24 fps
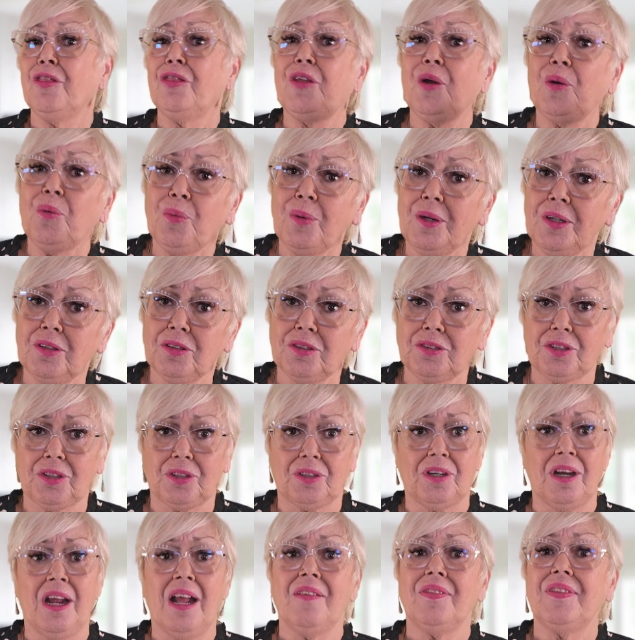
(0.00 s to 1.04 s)
the
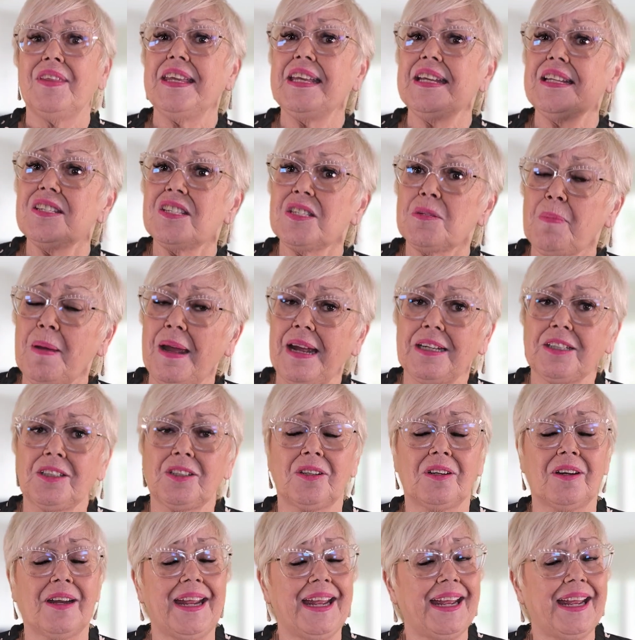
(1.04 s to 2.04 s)
realtor, the inspector,